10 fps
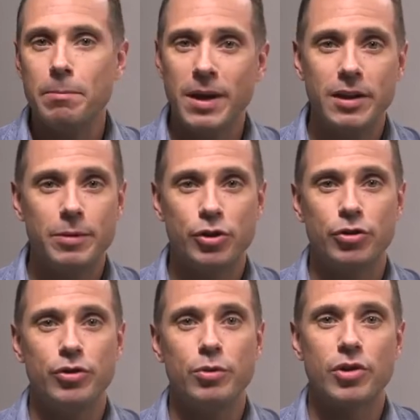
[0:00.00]
Made-to-measure
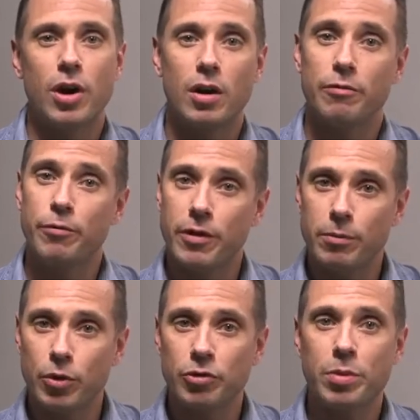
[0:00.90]
suits are, for the
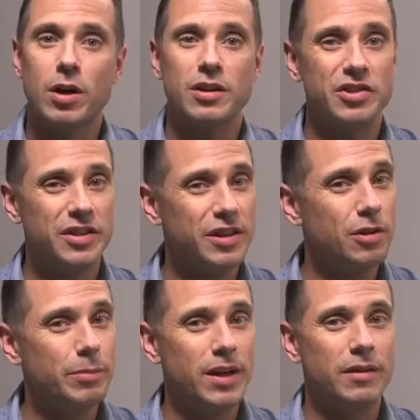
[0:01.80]
most part,
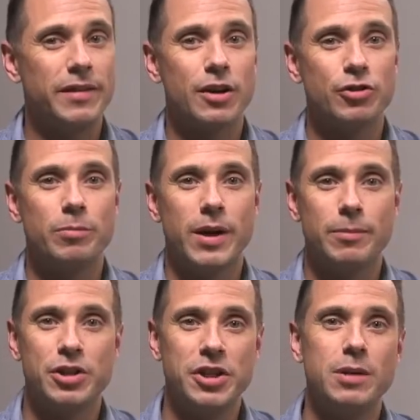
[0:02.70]
still manufactured by
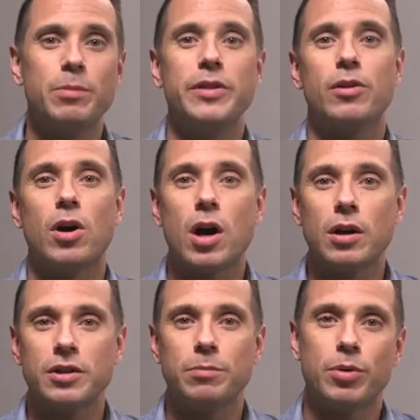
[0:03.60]
machine, but there are
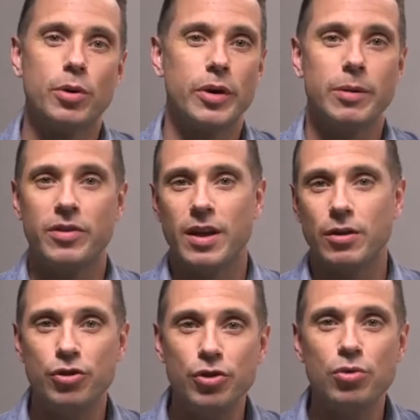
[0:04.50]
some programs
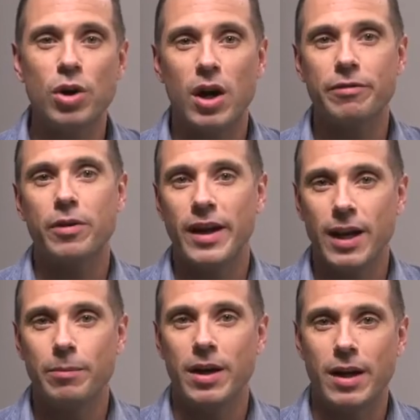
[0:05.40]
that do offer
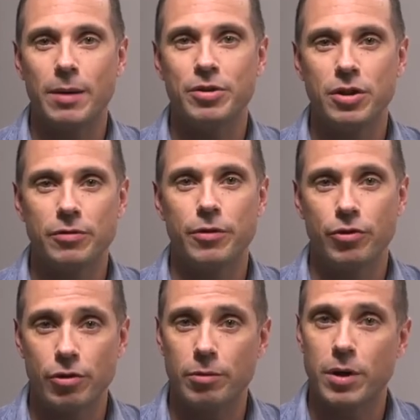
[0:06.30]
handmade options for
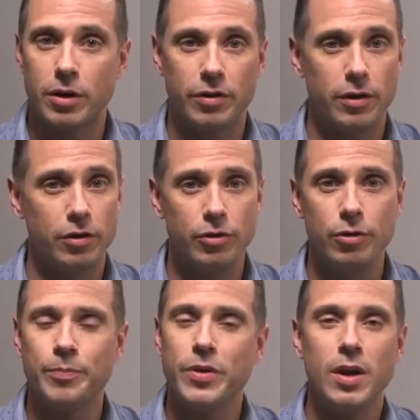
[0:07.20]
certain parts of the
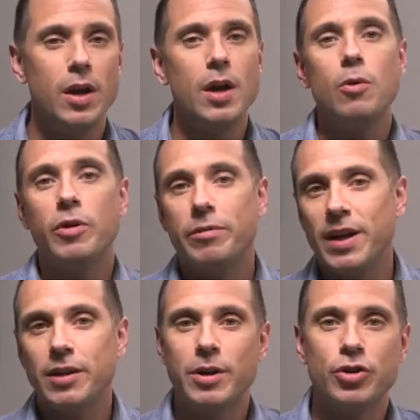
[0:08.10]
suit. With
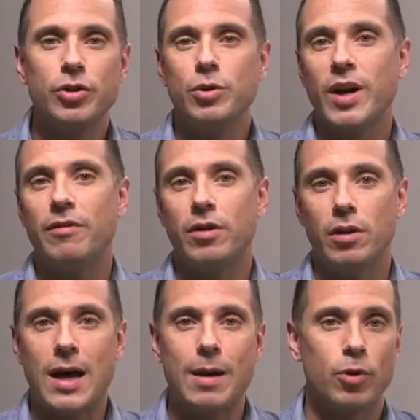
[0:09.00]
made-to-measure, you have a
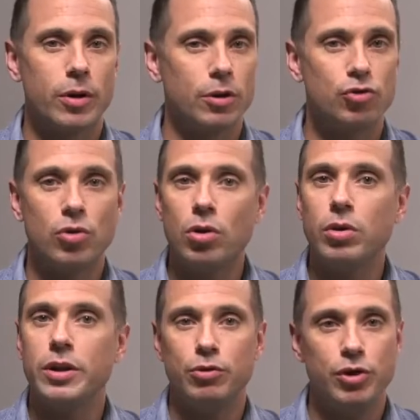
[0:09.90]
lot more
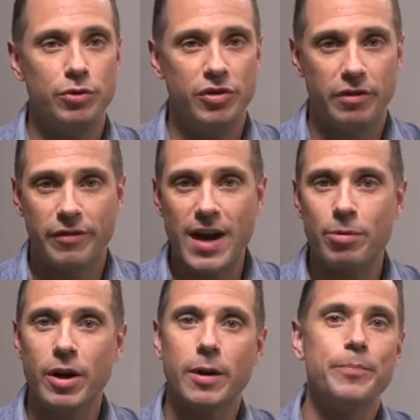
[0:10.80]
control. You choose the
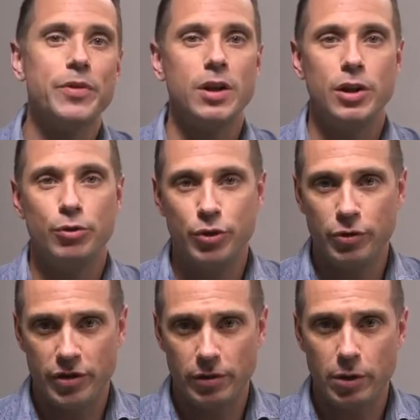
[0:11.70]
fabric, you
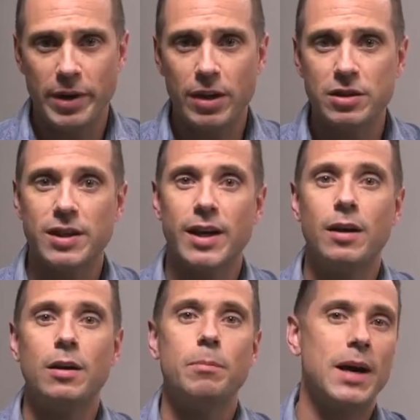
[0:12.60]
choose the lapel
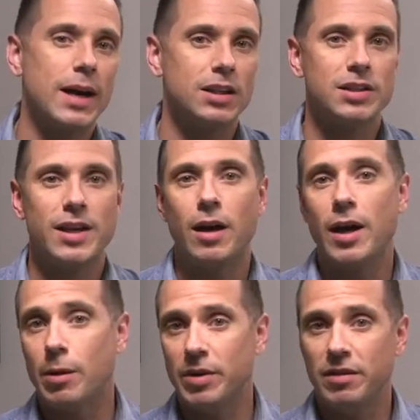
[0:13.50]
style, pocket style,
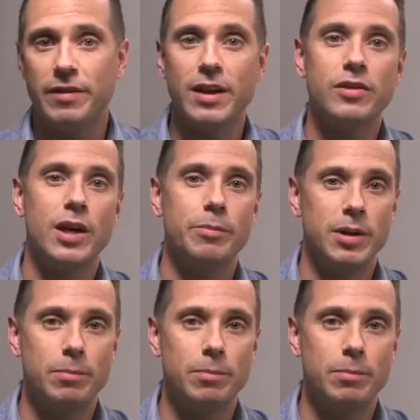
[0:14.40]
how many vents, how many